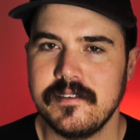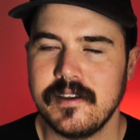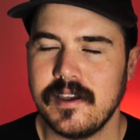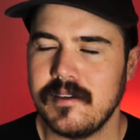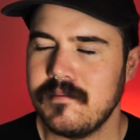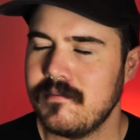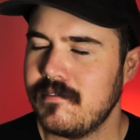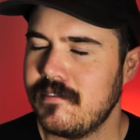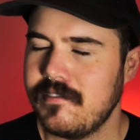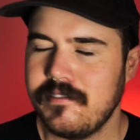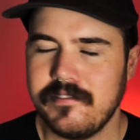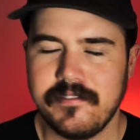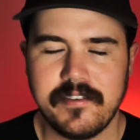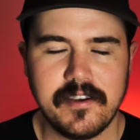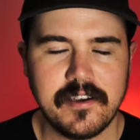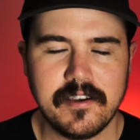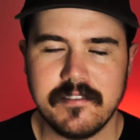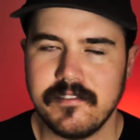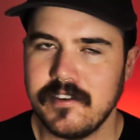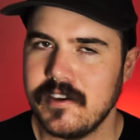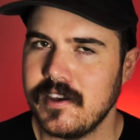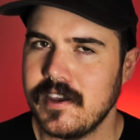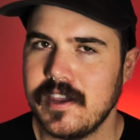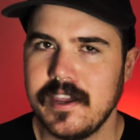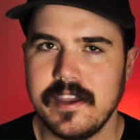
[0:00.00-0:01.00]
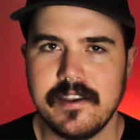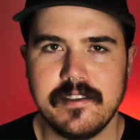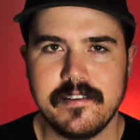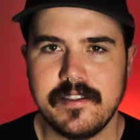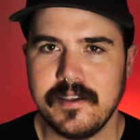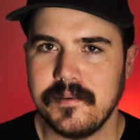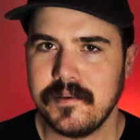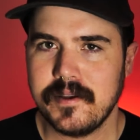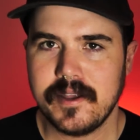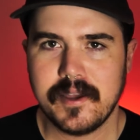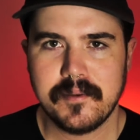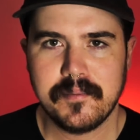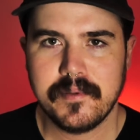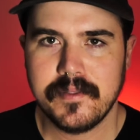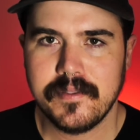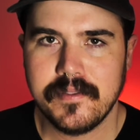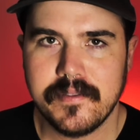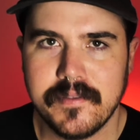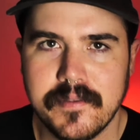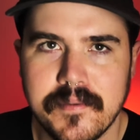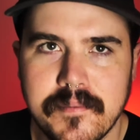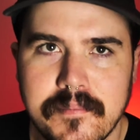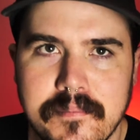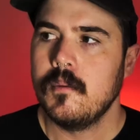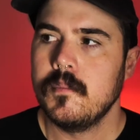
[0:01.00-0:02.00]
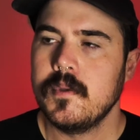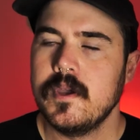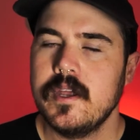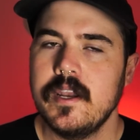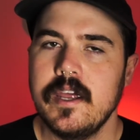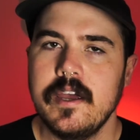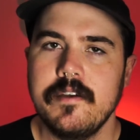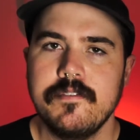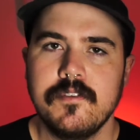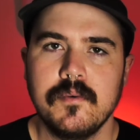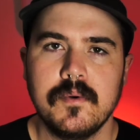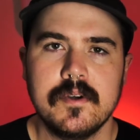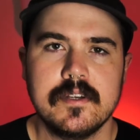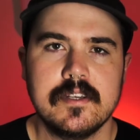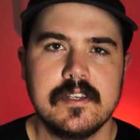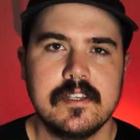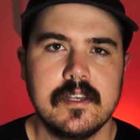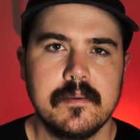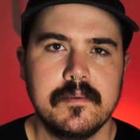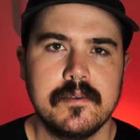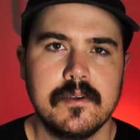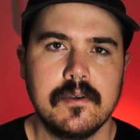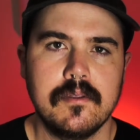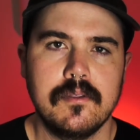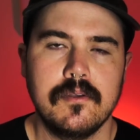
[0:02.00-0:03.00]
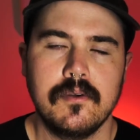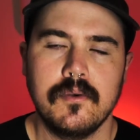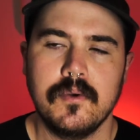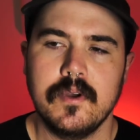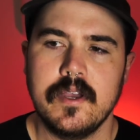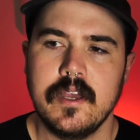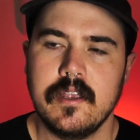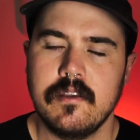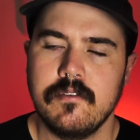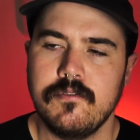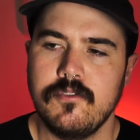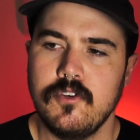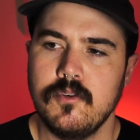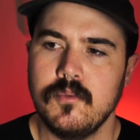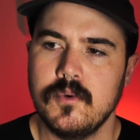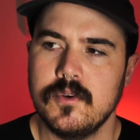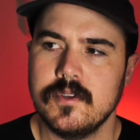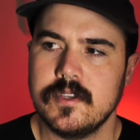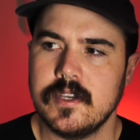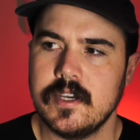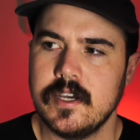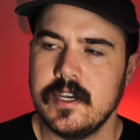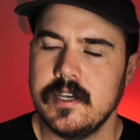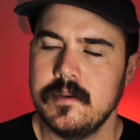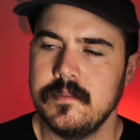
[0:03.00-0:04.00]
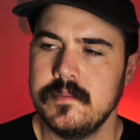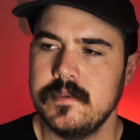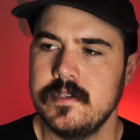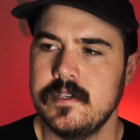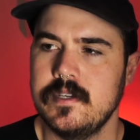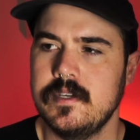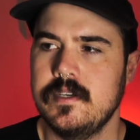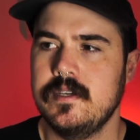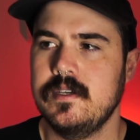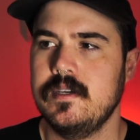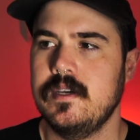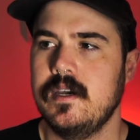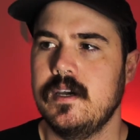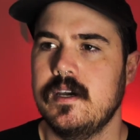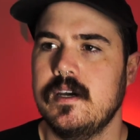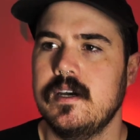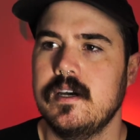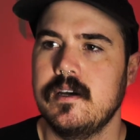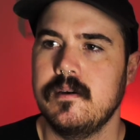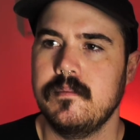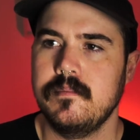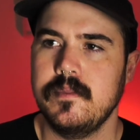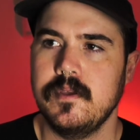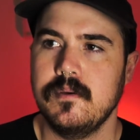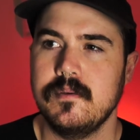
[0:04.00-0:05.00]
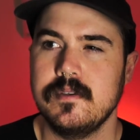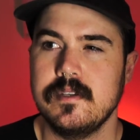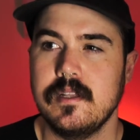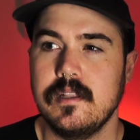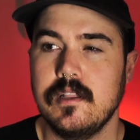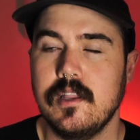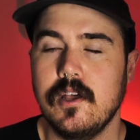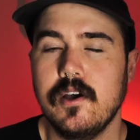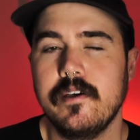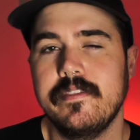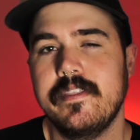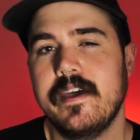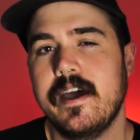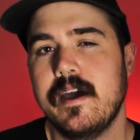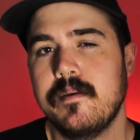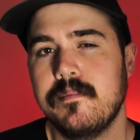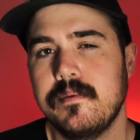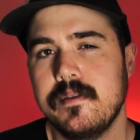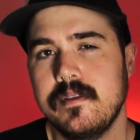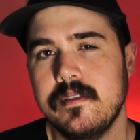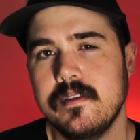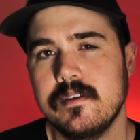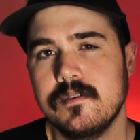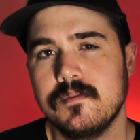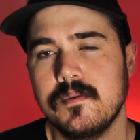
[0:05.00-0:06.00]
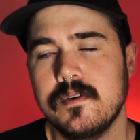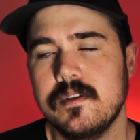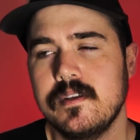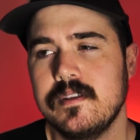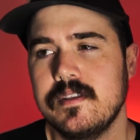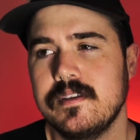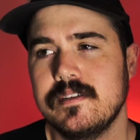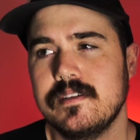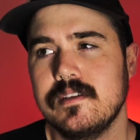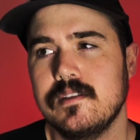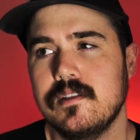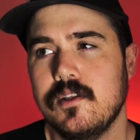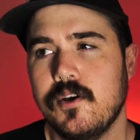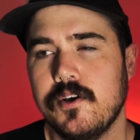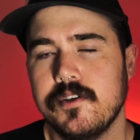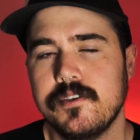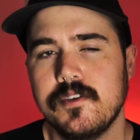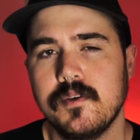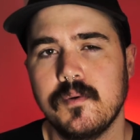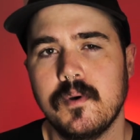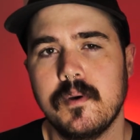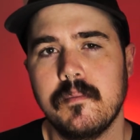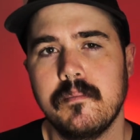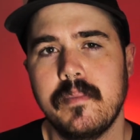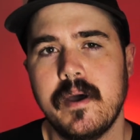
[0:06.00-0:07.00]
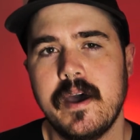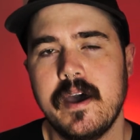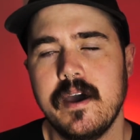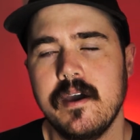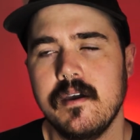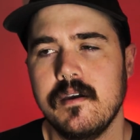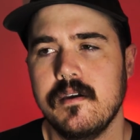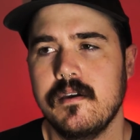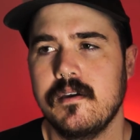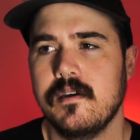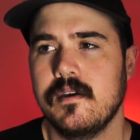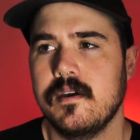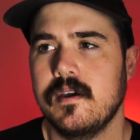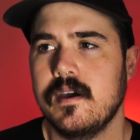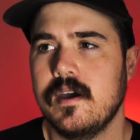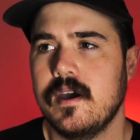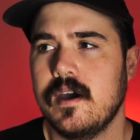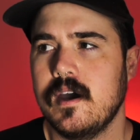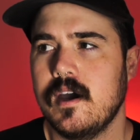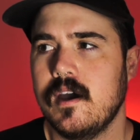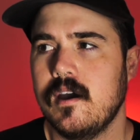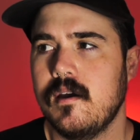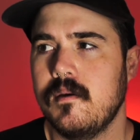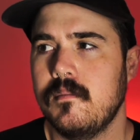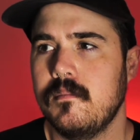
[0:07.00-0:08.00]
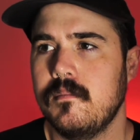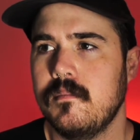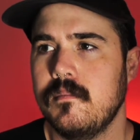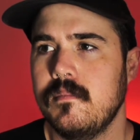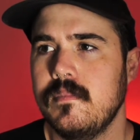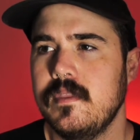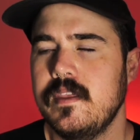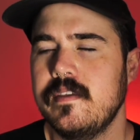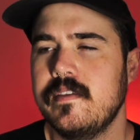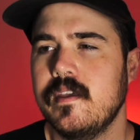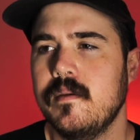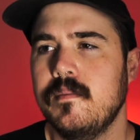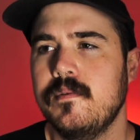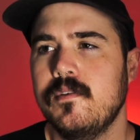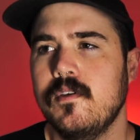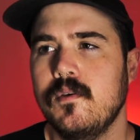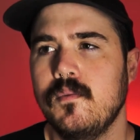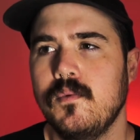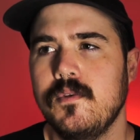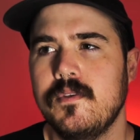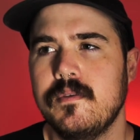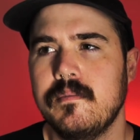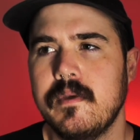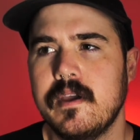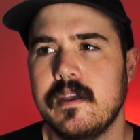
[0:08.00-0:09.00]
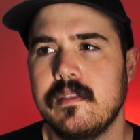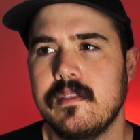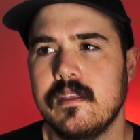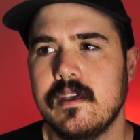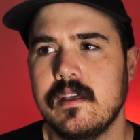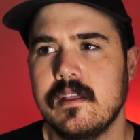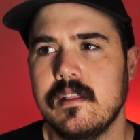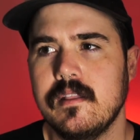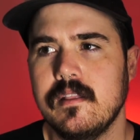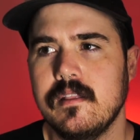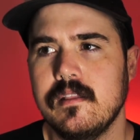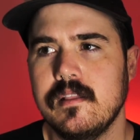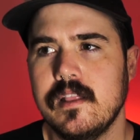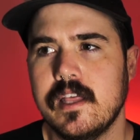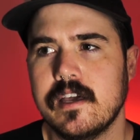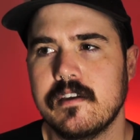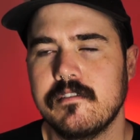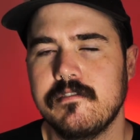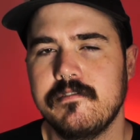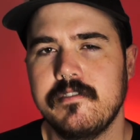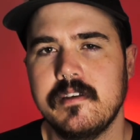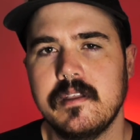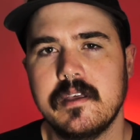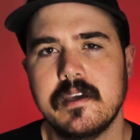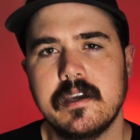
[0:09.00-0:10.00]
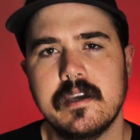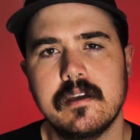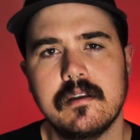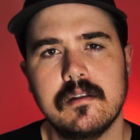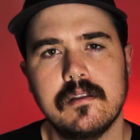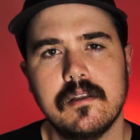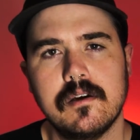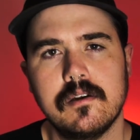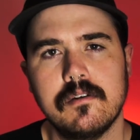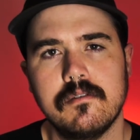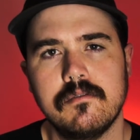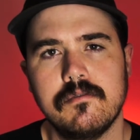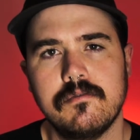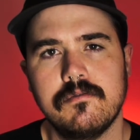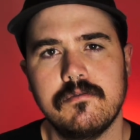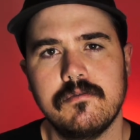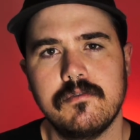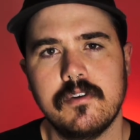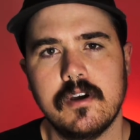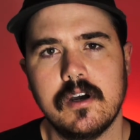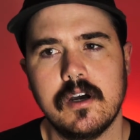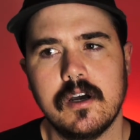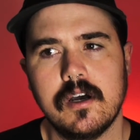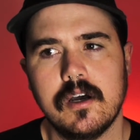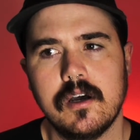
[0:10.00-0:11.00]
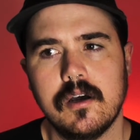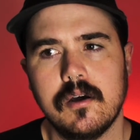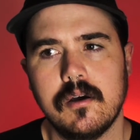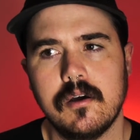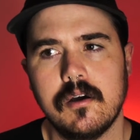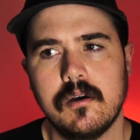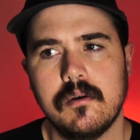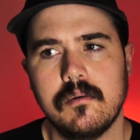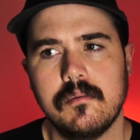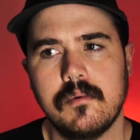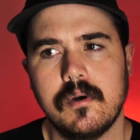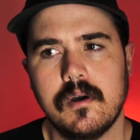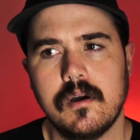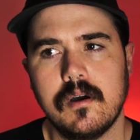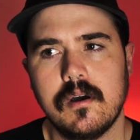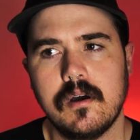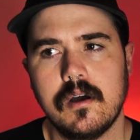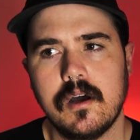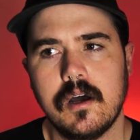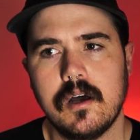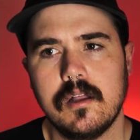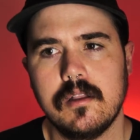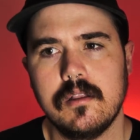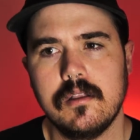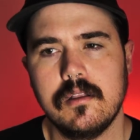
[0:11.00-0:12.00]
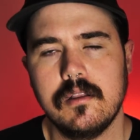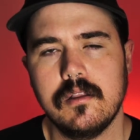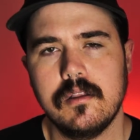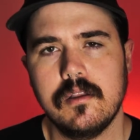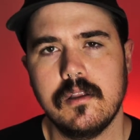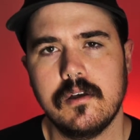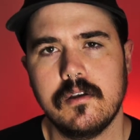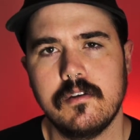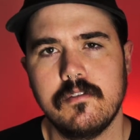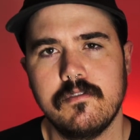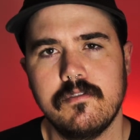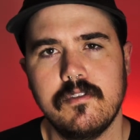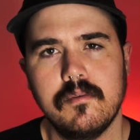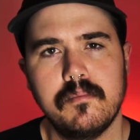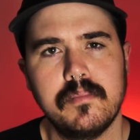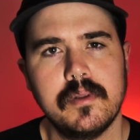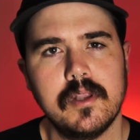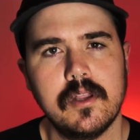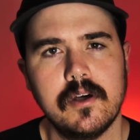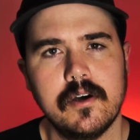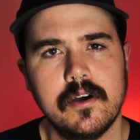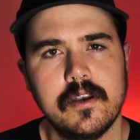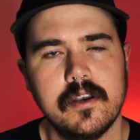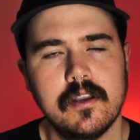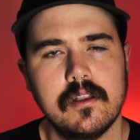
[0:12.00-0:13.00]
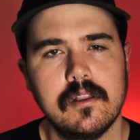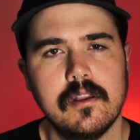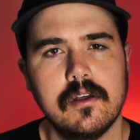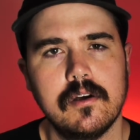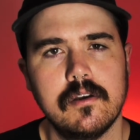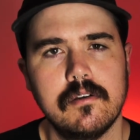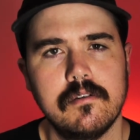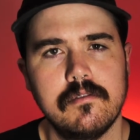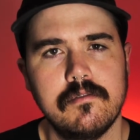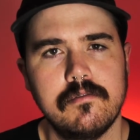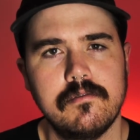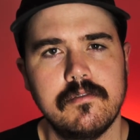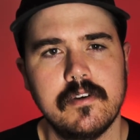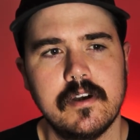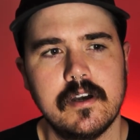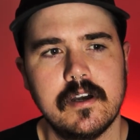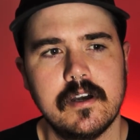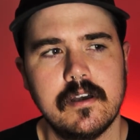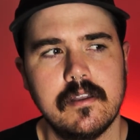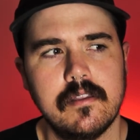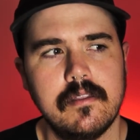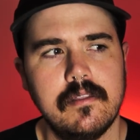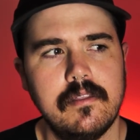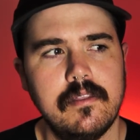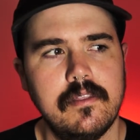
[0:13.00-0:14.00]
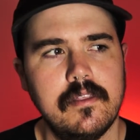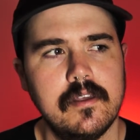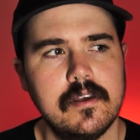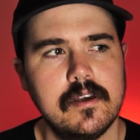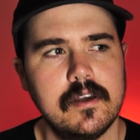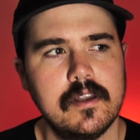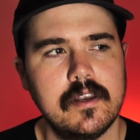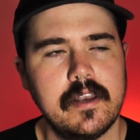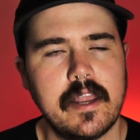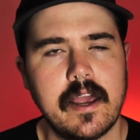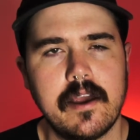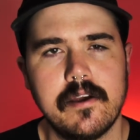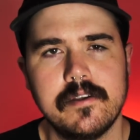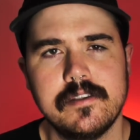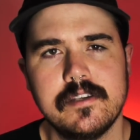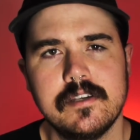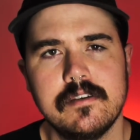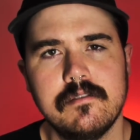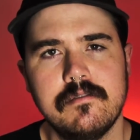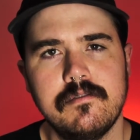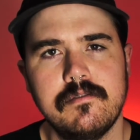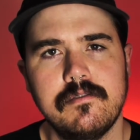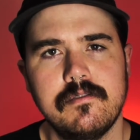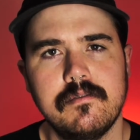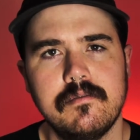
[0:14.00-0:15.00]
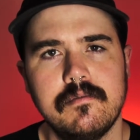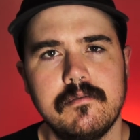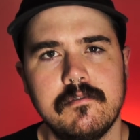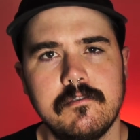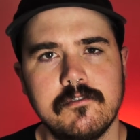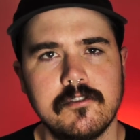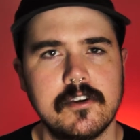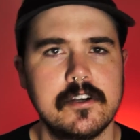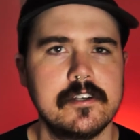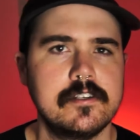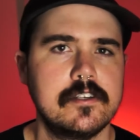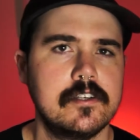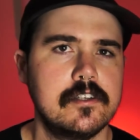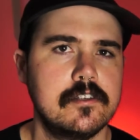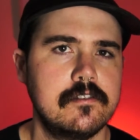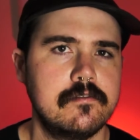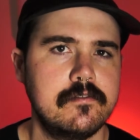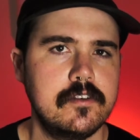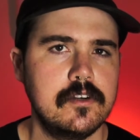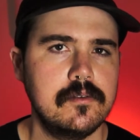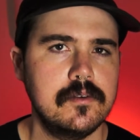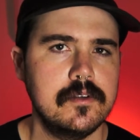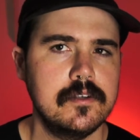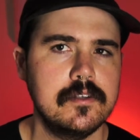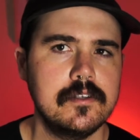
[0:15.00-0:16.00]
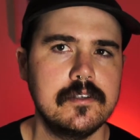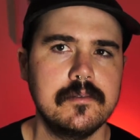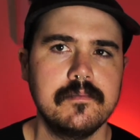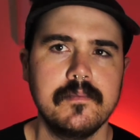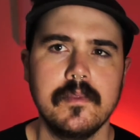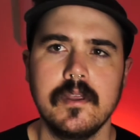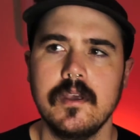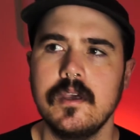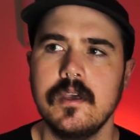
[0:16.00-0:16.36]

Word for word: I'm very, very keen to see what happens. I'm gonna have to watch this episode through again a few more times. Um, there was a lot that happened in this one and there's a lot to unpack. Um, this episode was mainly like filling in a lot of, uh, a lot of the plot and a lot of uh, the narrative for us as viewers